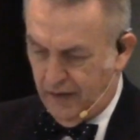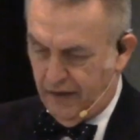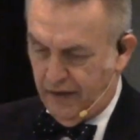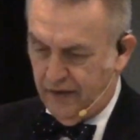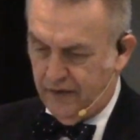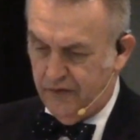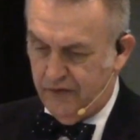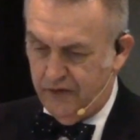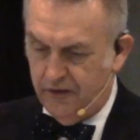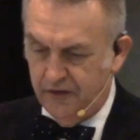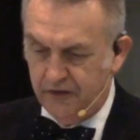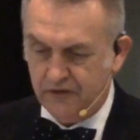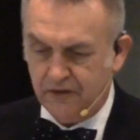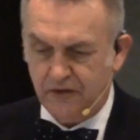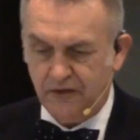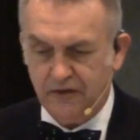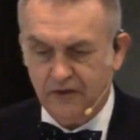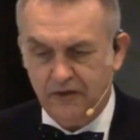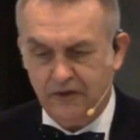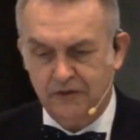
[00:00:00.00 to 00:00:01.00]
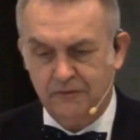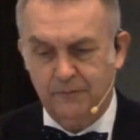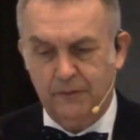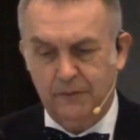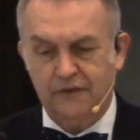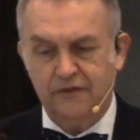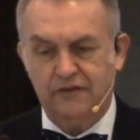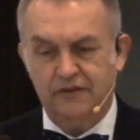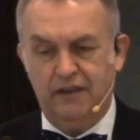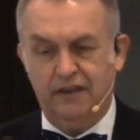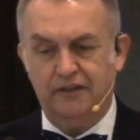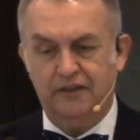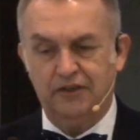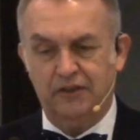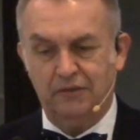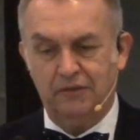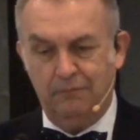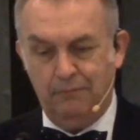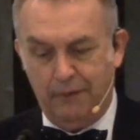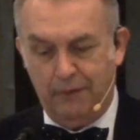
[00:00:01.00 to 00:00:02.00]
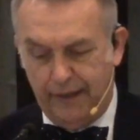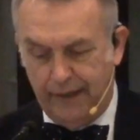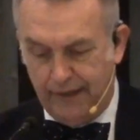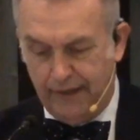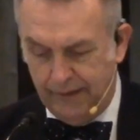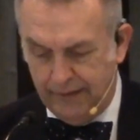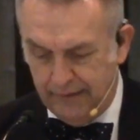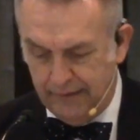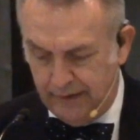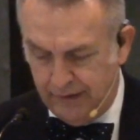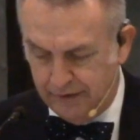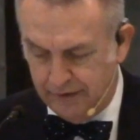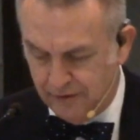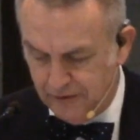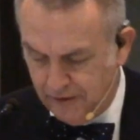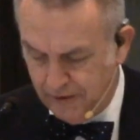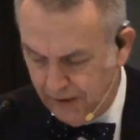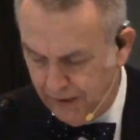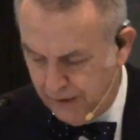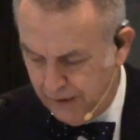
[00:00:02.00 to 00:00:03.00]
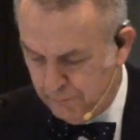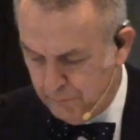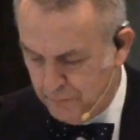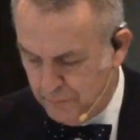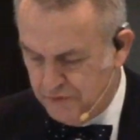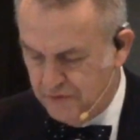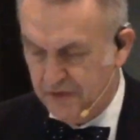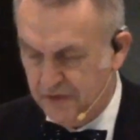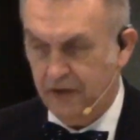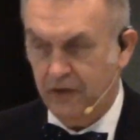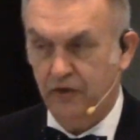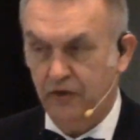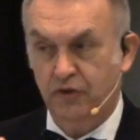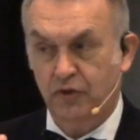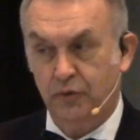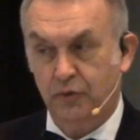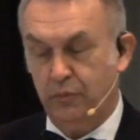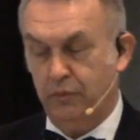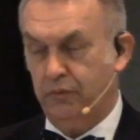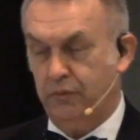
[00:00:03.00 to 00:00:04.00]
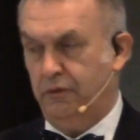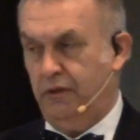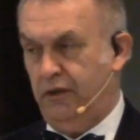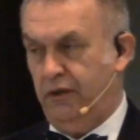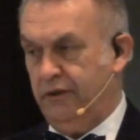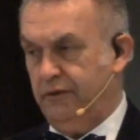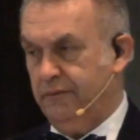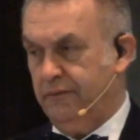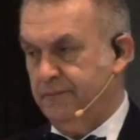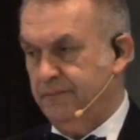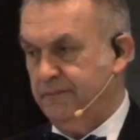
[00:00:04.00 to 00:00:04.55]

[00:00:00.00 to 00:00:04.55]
In this dispensation, man attempts to rule.